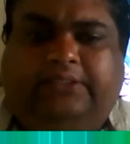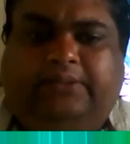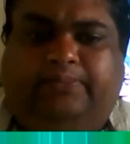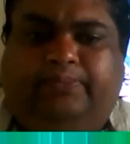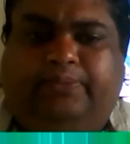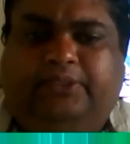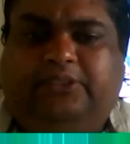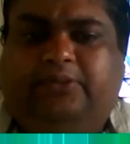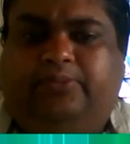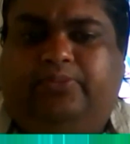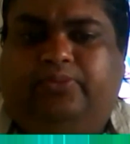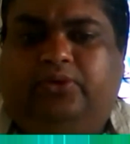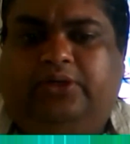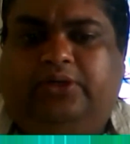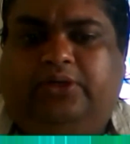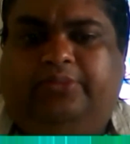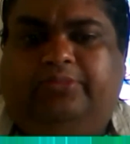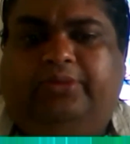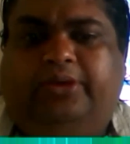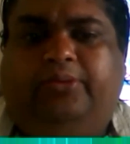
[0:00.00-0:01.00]
simply
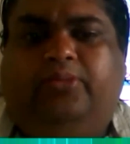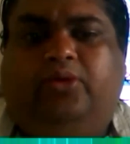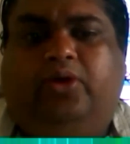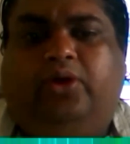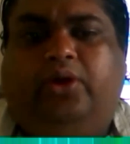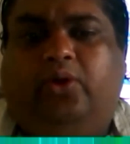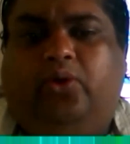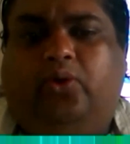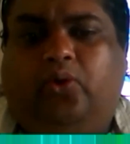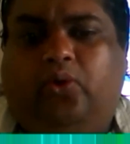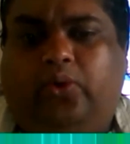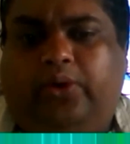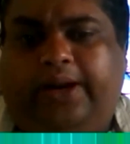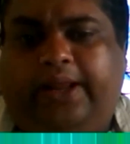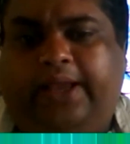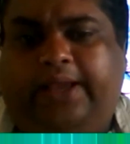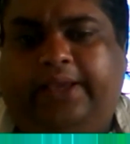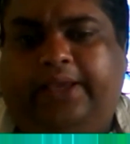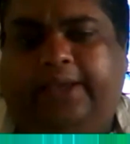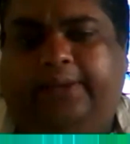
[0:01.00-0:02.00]
supported beam or a
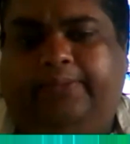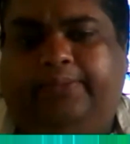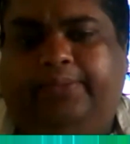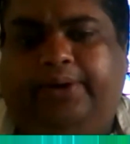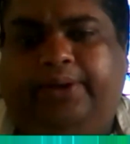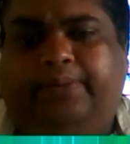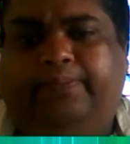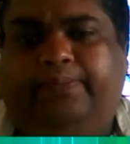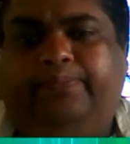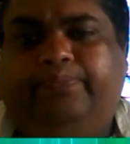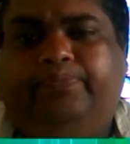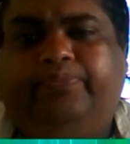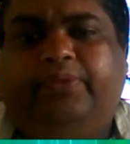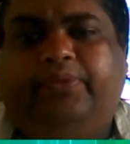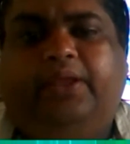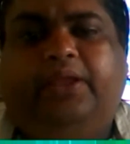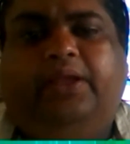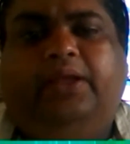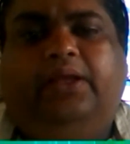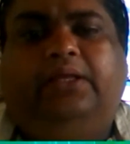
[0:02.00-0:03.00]
overhanging beam,
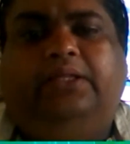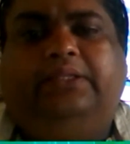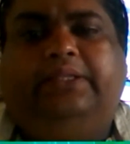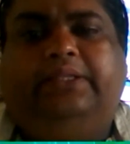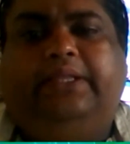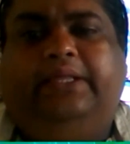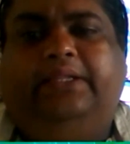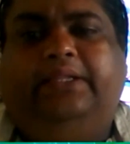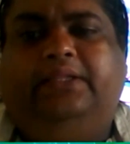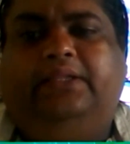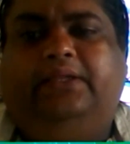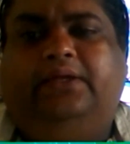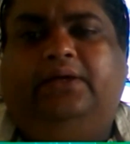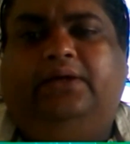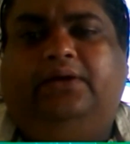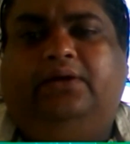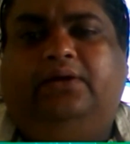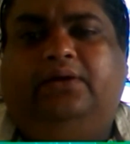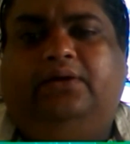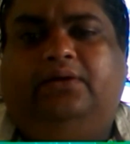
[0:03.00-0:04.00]
then
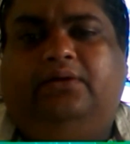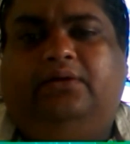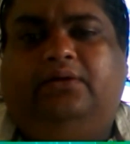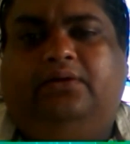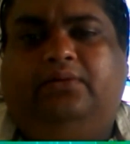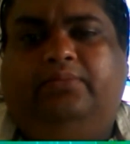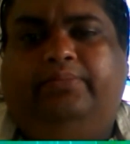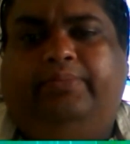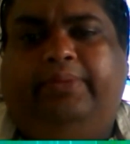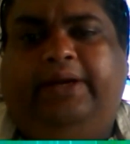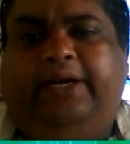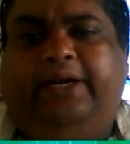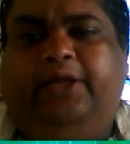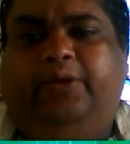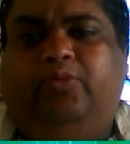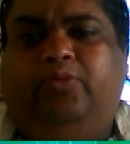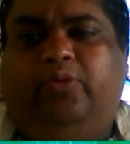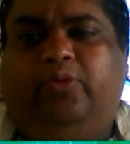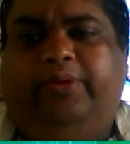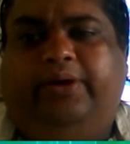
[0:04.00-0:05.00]
the
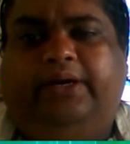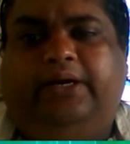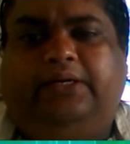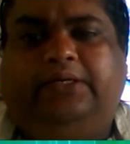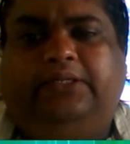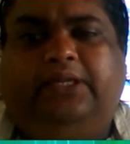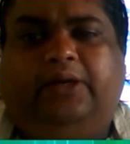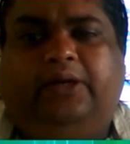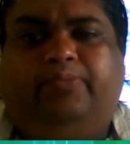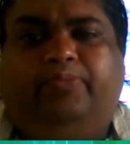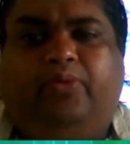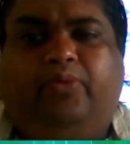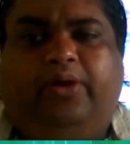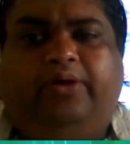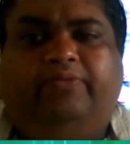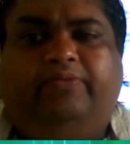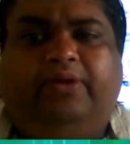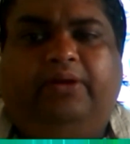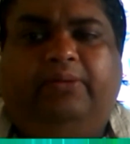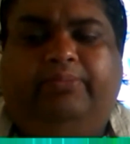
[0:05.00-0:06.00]
bending moment at that
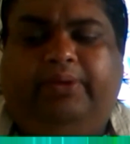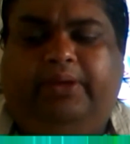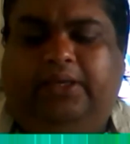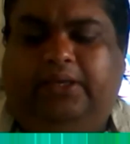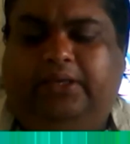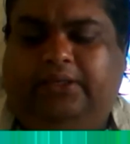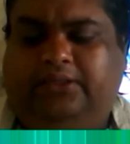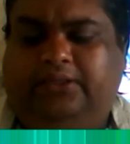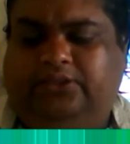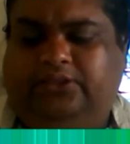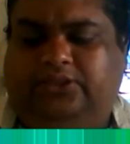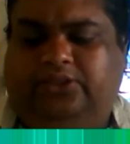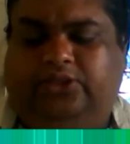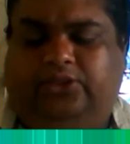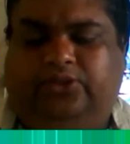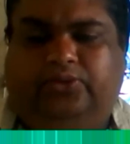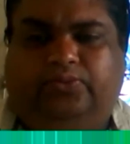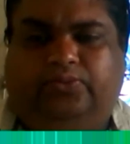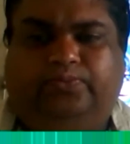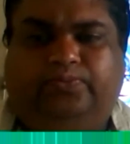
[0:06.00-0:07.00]
point will be
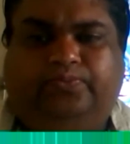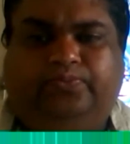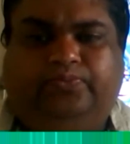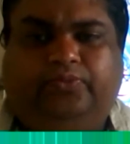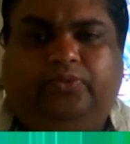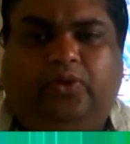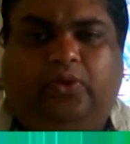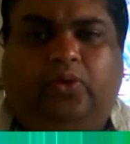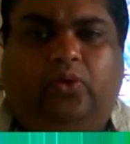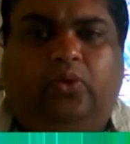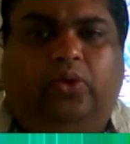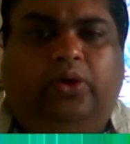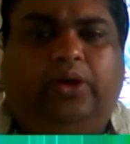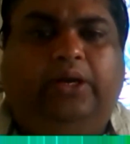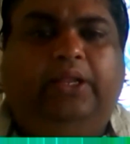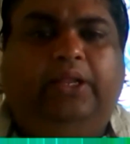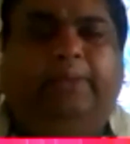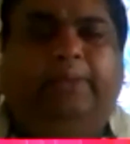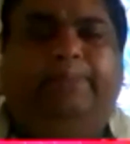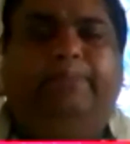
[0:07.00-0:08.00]
0.
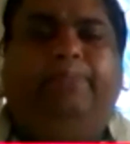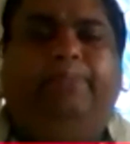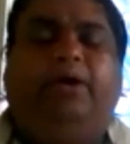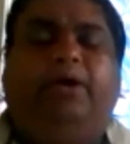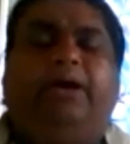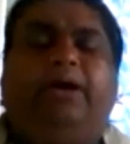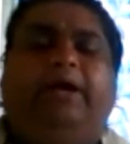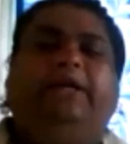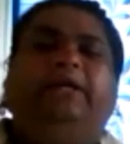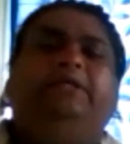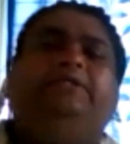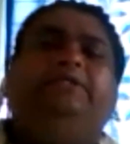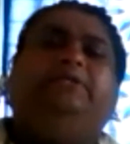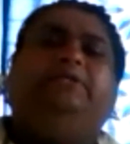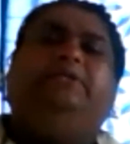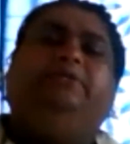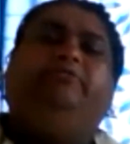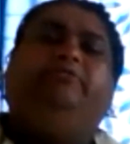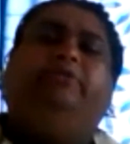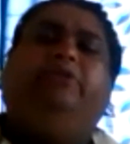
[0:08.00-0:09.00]
Only
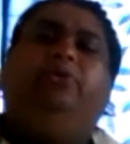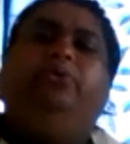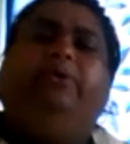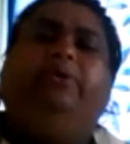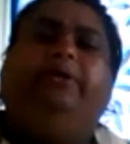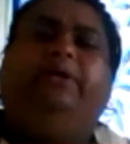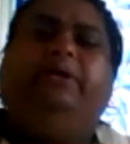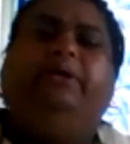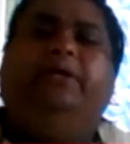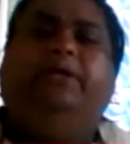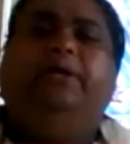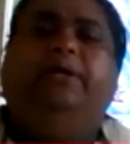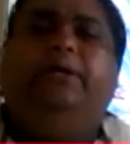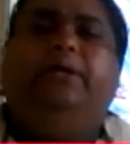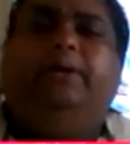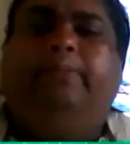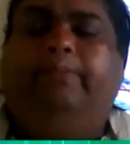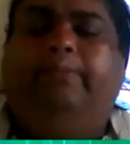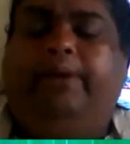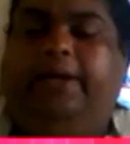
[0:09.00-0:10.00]
condition when you get
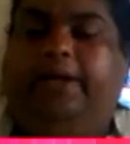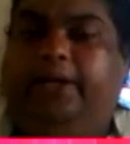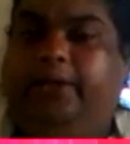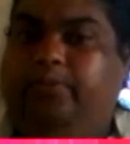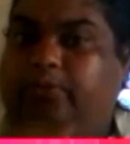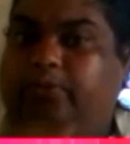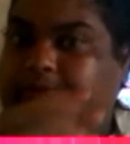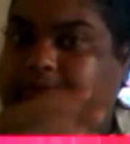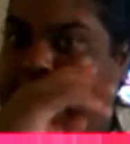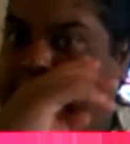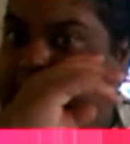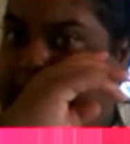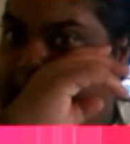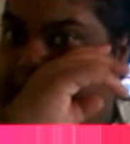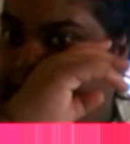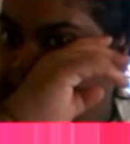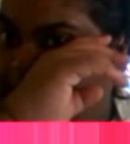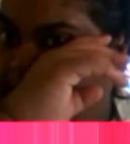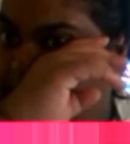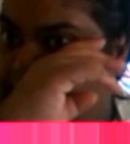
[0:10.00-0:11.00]
bending moment
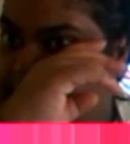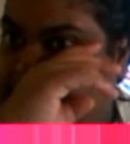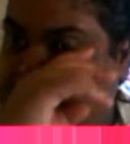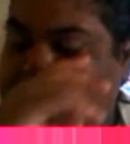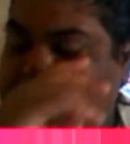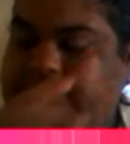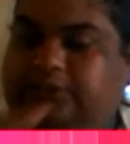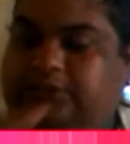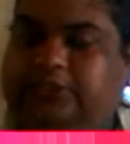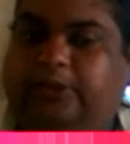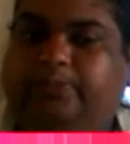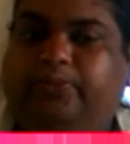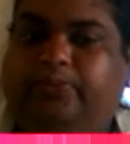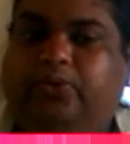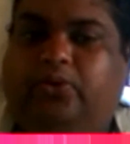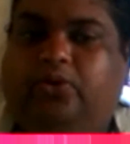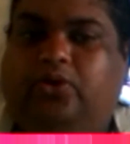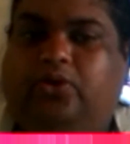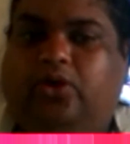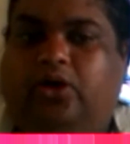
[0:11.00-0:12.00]
at the
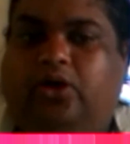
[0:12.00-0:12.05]
support